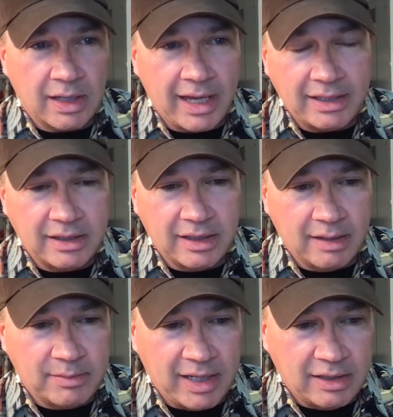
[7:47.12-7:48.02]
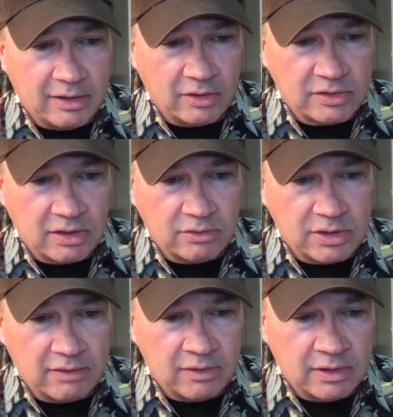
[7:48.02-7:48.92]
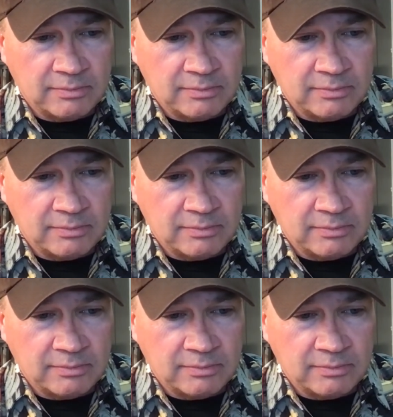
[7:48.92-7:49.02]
I had to update it and all this other stuff.